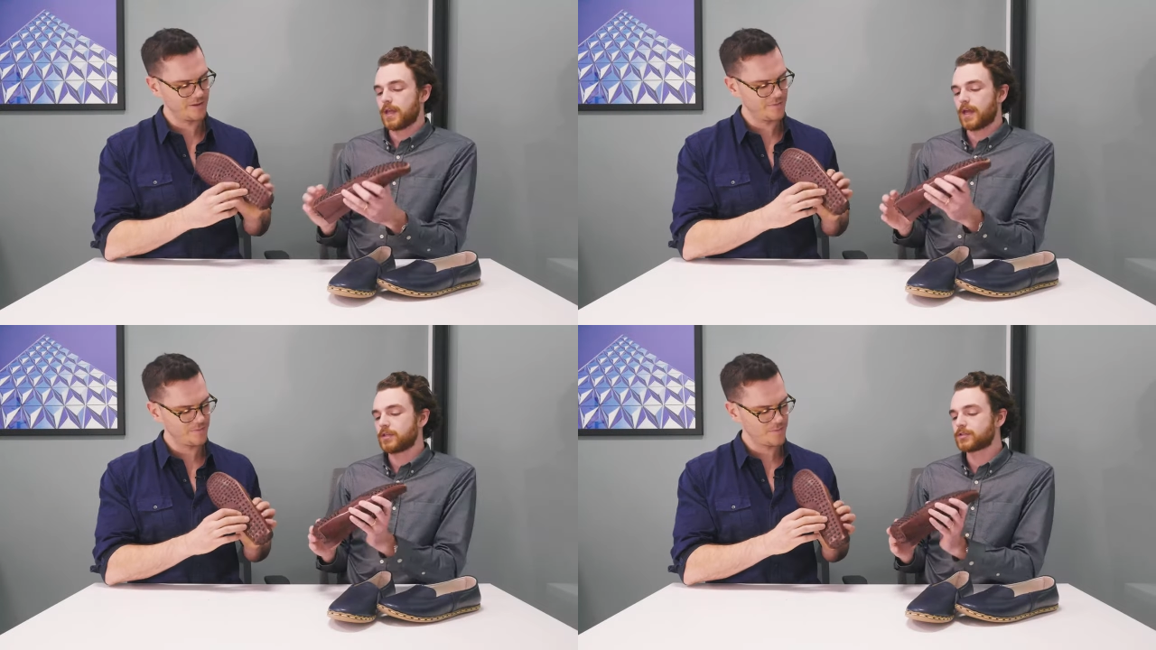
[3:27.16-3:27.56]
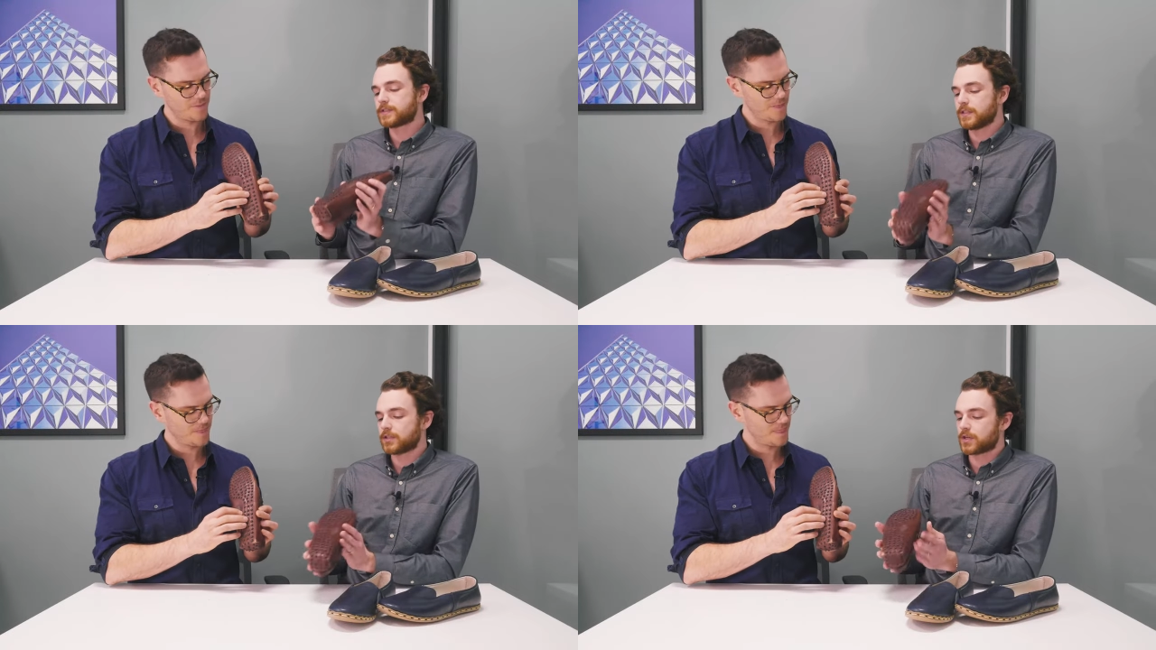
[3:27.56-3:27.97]
Speaker 1: Yeah, and
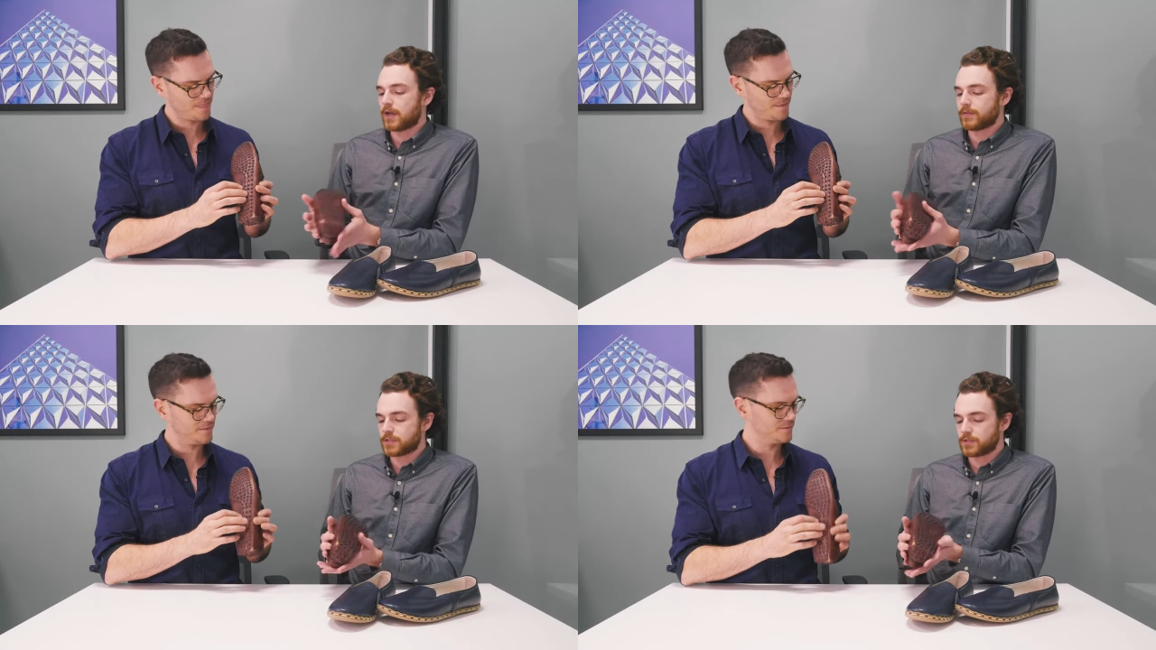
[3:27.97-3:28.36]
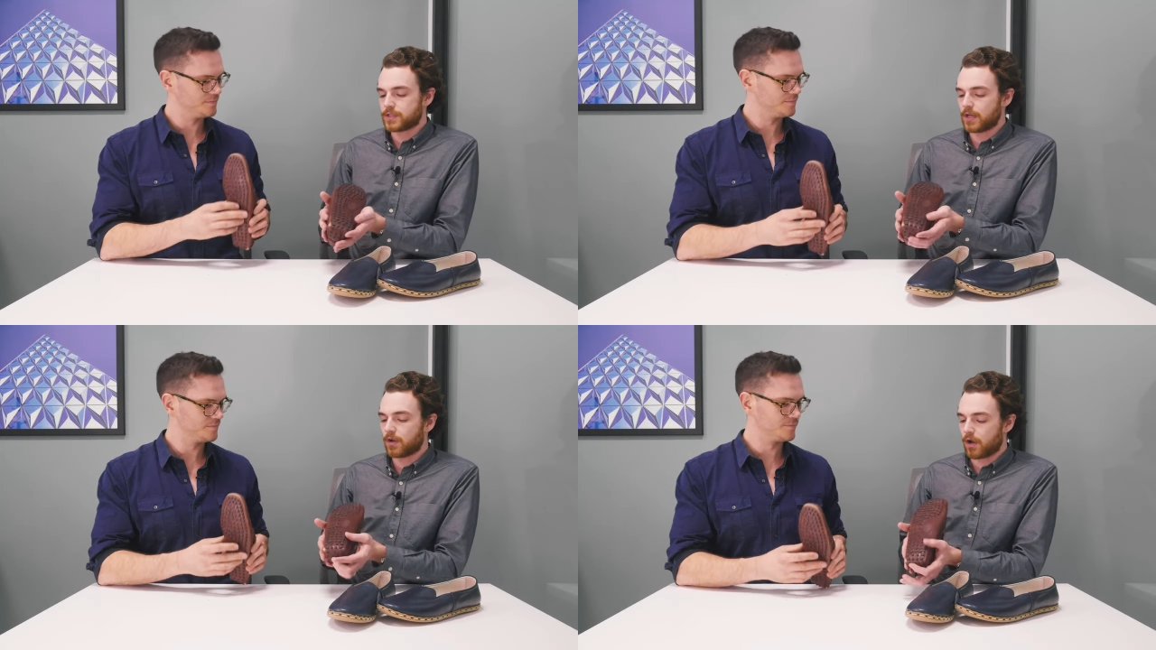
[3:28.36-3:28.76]
you'll see on driving
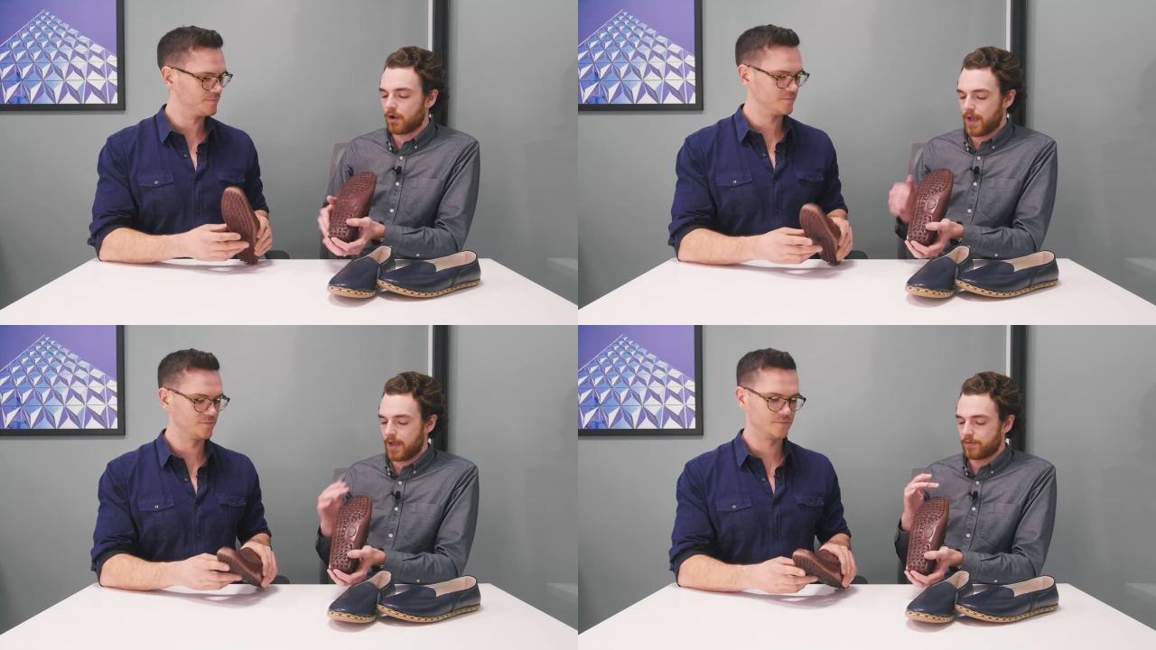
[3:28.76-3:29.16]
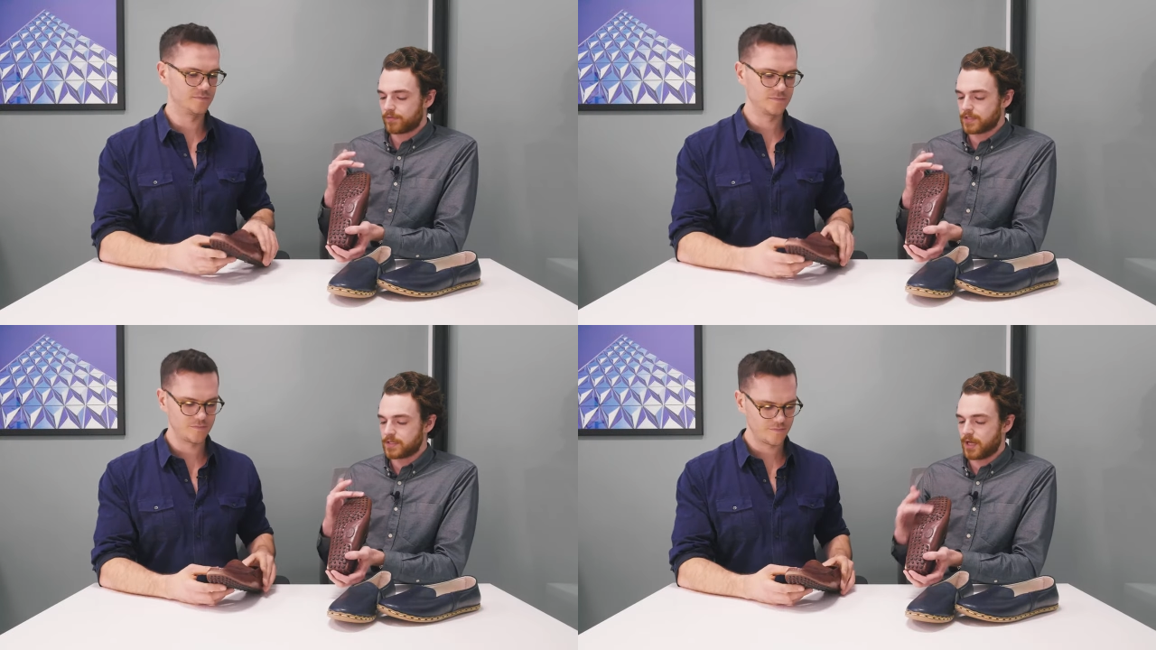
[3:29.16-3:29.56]
shoes, they don't all
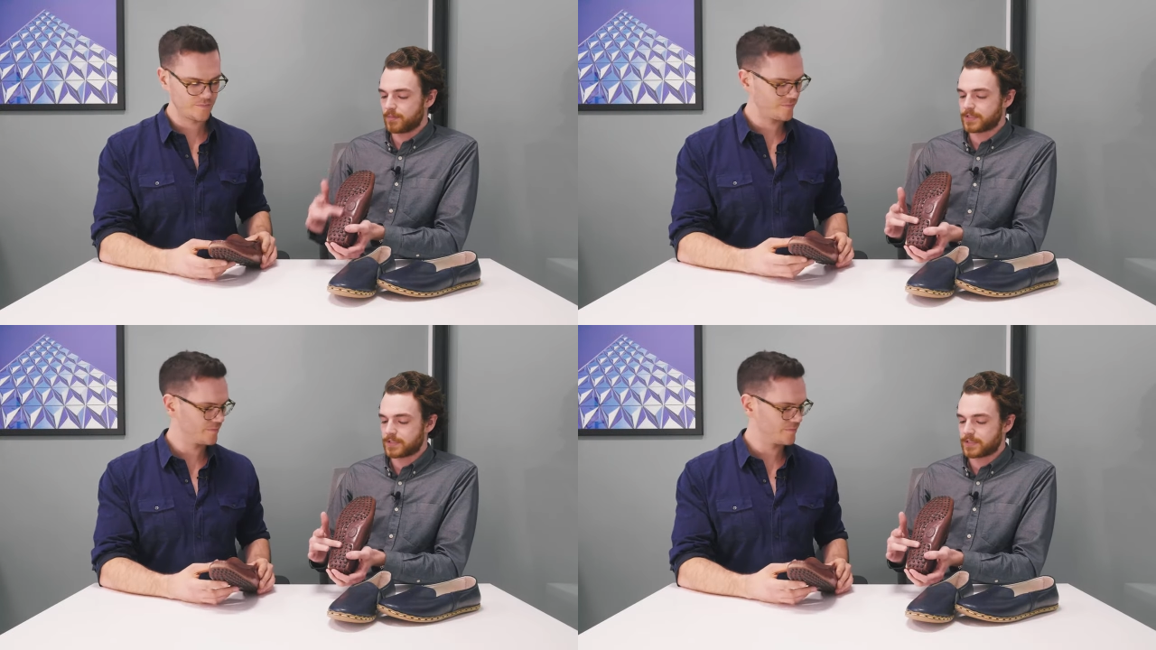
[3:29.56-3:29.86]
have these nubs